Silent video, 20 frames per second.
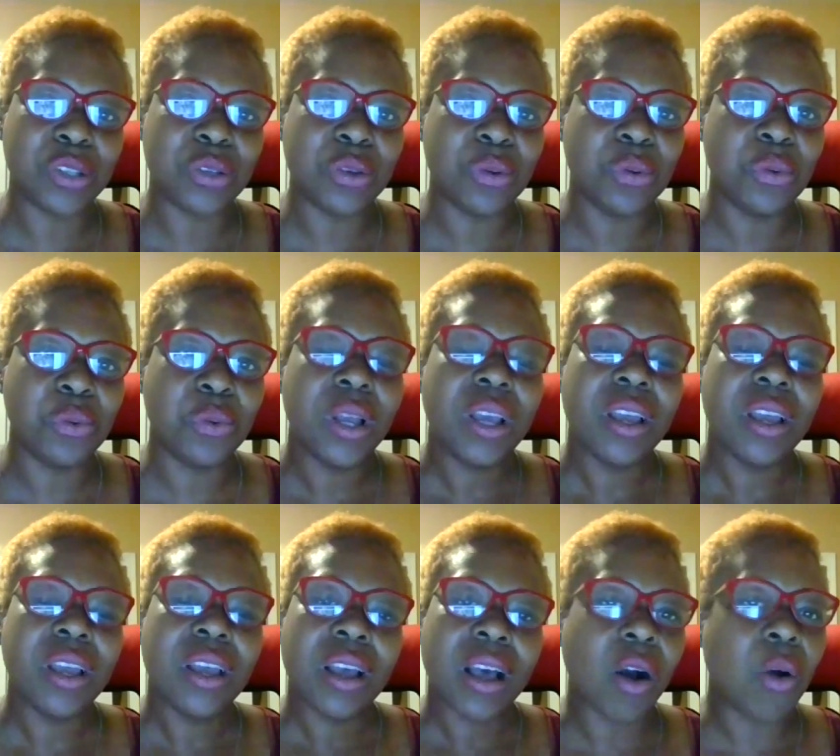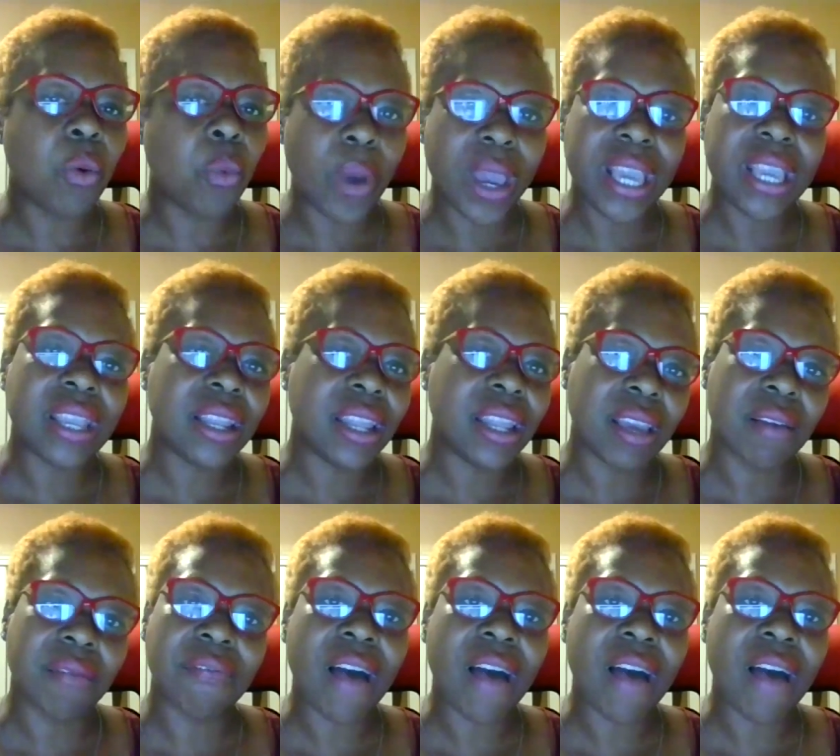to awakening
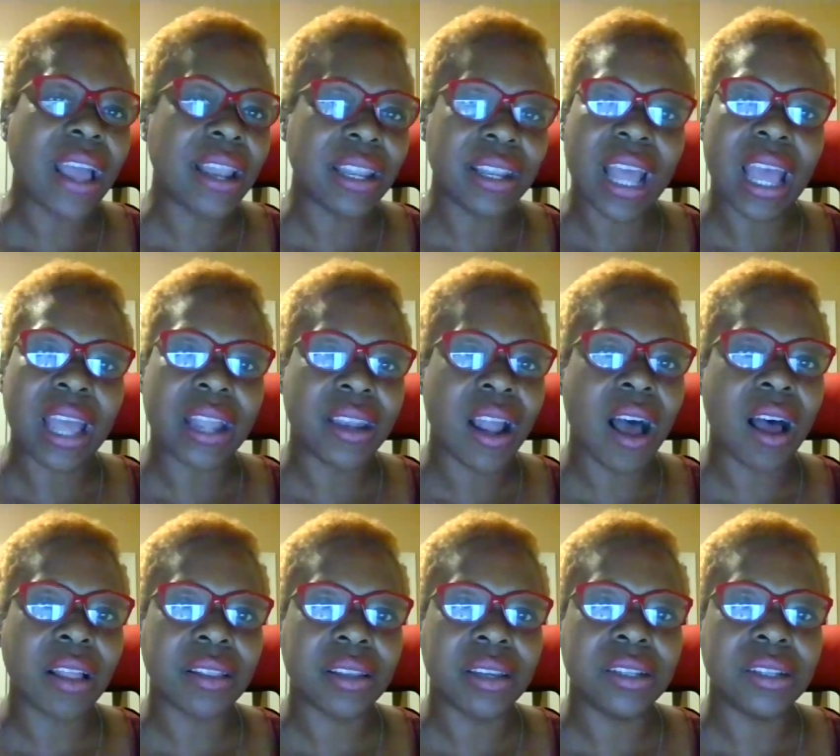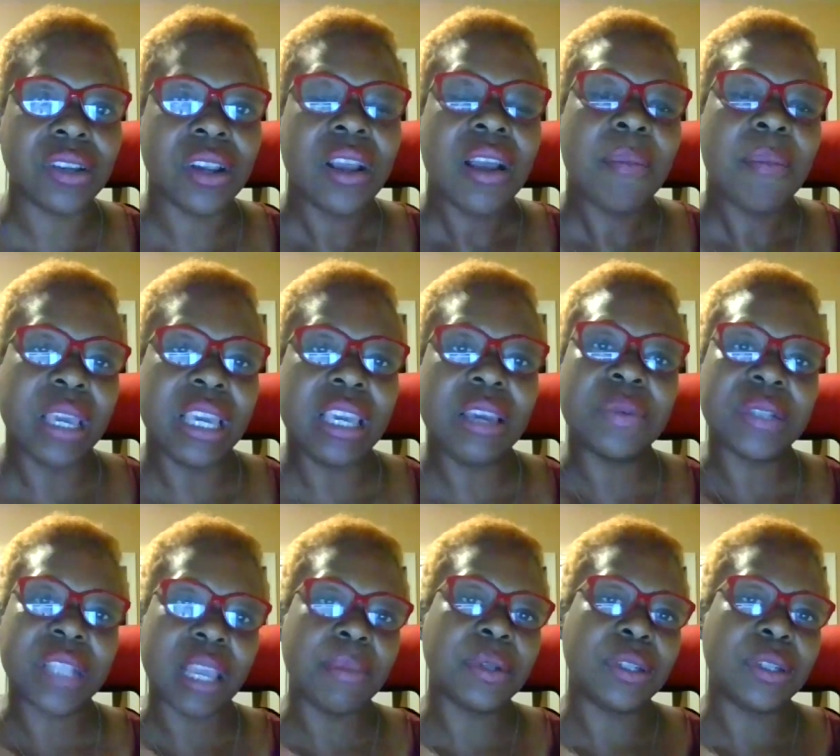and finding that knowledge, but he was able